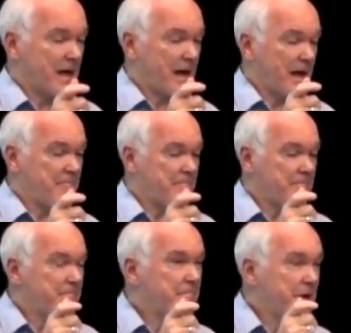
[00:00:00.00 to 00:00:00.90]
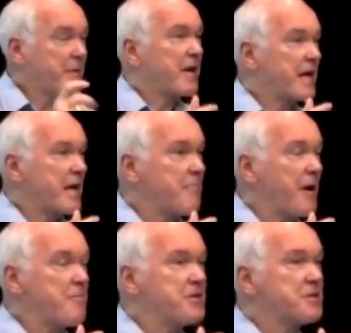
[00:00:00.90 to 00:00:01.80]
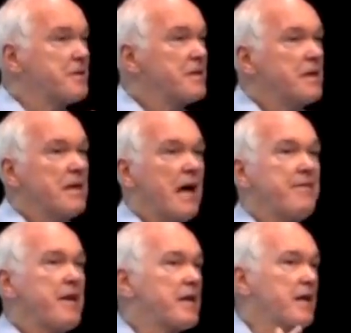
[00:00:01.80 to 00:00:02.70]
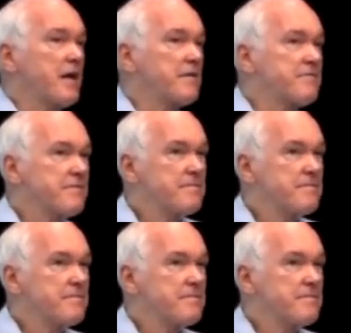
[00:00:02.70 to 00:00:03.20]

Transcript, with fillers: But anyway, he got it published, and then it kind of